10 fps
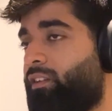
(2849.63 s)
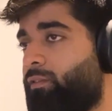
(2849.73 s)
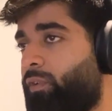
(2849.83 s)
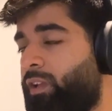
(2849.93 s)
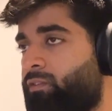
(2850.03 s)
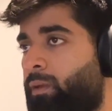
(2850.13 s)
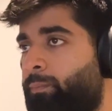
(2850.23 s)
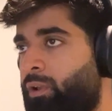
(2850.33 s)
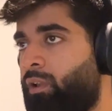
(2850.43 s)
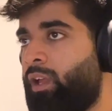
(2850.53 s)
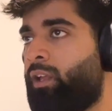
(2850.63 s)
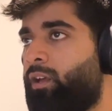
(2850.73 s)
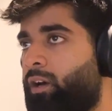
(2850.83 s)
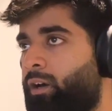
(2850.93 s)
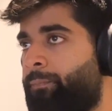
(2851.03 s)
very simple
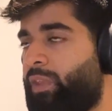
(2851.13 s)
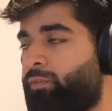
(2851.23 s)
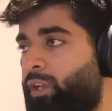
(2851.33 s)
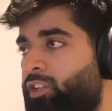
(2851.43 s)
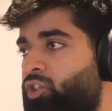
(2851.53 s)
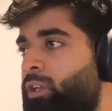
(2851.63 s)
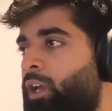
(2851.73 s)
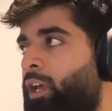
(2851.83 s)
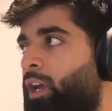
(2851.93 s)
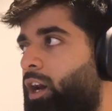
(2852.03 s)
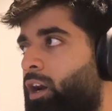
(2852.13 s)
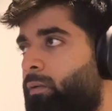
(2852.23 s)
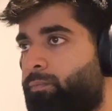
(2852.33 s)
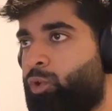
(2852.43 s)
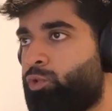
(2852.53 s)
explanation.
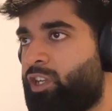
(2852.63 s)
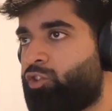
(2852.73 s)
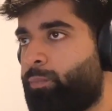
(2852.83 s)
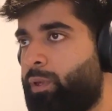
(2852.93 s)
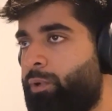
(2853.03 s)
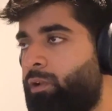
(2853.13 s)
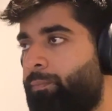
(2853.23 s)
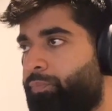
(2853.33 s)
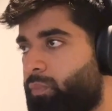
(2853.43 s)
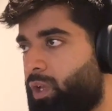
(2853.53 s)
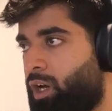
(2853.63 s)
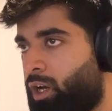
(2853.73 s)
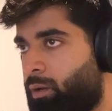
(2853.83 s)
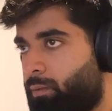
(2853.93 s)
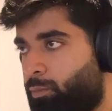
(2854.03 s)
Two sets of people.
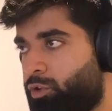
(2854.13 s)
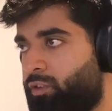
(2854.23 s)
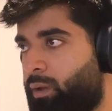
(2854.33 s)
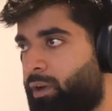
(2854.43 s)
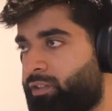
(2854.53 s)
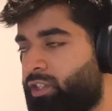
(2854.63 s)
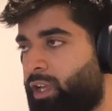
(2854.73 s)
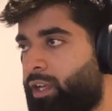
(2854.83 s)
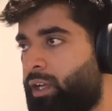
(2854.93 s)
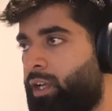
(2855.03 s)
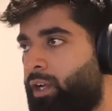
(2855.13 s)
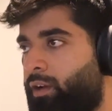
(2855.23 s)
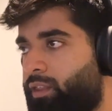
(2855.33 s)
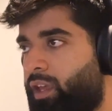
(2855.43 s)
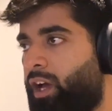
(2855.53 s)
Both of them are sick.
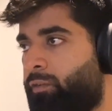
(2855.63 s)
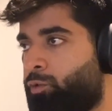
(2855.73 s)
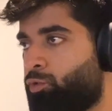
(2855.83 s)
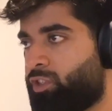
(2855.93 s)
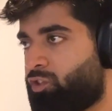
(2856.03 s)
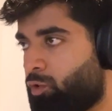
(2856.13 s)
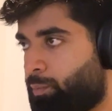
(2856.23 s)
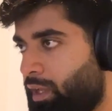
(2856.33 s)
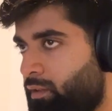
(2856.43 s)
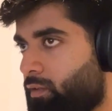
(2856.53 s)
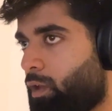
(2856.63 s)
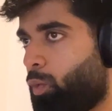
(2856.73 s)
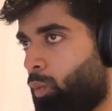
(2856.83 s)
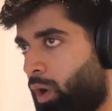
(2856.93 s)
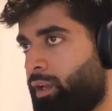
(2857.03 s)
They have two sets of pills.
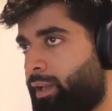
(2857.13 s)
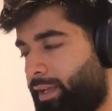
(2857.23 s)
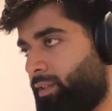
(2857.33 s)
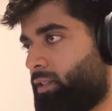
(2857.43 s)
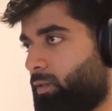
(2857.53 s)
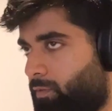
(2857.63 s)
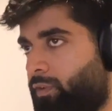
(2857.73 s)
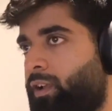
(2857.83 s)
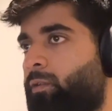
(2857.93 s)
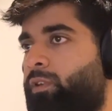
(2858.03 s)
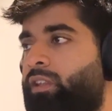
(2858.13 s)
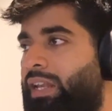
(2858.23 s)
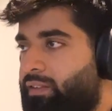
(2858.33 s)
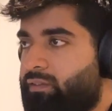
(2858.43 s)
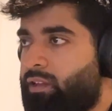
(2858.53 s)
One is filled with the
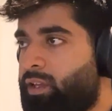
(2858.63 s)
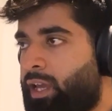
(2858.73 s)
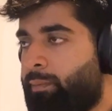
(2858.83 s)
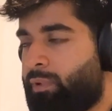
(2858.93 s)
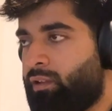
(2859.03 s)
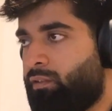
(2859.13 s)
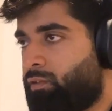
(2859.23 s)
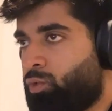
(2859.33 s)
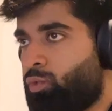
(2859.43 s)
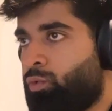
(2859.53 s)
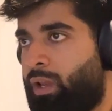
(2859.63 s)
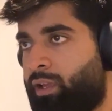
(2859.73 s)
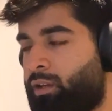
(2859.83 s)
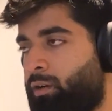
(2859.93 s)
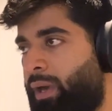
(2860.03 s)
necessary chemicals to
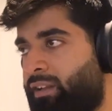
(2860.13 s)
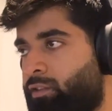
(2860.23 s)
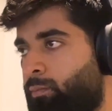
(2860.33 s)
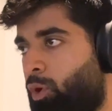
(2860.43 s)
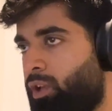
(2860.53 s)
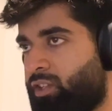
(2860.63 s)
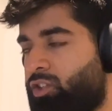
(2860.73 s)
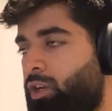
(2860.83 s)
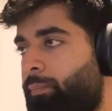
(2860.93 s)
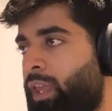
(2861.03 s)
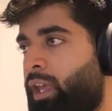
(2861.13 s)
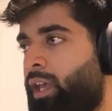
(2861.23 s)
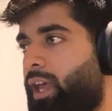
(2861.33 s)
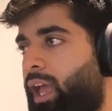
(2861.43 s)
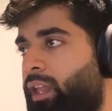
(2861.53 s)
like paracetamol, etc.,
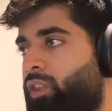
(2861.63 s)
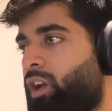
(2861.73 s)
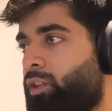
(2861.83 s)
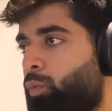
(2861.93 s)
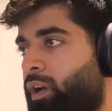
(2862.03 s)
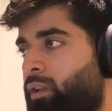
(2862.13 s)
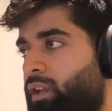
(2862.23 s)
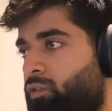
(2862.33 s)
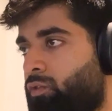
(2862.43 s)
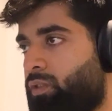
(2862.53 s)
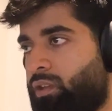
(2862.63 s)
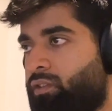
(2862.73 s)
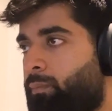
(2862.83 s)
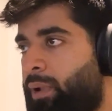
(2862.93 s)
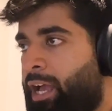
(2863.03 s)
and the other one is these
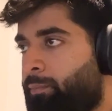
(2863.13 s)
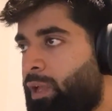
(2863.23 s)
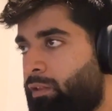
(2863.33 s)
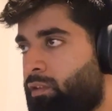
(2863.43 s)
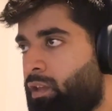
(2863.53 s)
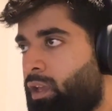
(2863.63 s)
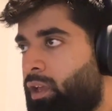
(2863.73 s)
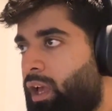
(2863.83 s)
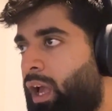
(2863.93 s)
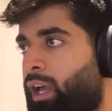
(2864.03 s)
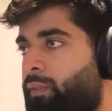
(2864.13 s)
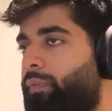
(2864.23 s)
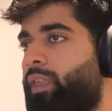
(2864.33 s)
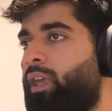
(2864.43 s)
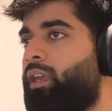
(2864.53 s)
are blank pills. And
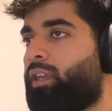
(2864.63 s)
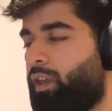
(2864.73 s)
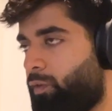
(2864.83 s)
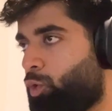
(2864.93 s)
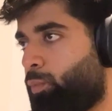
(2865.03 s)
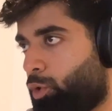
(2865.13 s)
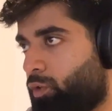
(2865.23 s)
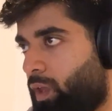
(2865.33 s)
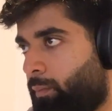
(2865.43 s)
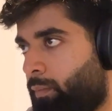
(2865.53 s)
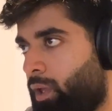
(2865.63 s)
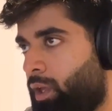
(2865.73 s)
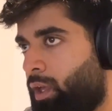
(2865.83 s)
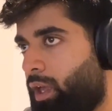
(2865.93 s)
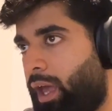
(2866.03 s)
they gave it to both of them,
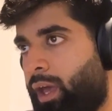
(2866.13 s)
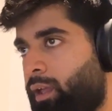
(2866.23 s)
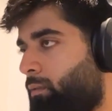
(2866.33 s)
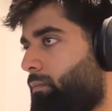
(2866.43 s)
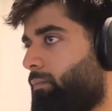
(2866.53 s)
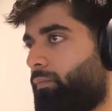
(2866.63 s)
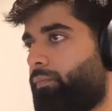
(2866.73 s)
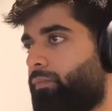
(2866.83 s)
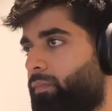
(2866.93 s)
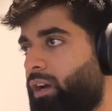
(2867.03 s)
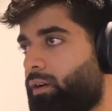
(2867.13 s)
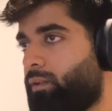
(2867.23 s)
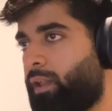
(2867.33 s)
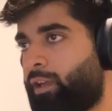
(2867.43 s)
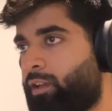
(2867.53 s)
and yeah,
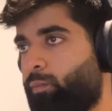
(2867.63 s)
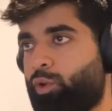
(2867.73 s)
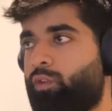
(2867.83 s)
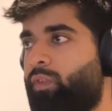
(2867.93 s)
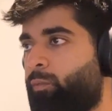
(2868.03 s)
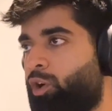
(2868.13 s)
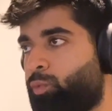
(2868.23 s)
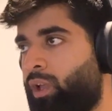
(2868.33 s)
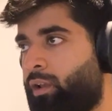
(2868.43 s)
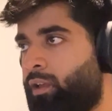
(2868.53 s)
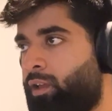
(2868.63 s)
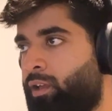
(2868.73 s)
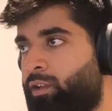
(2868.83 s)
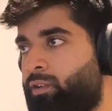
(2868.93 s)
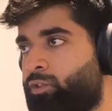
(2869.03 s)
like both of them got well.
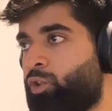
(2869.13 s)
So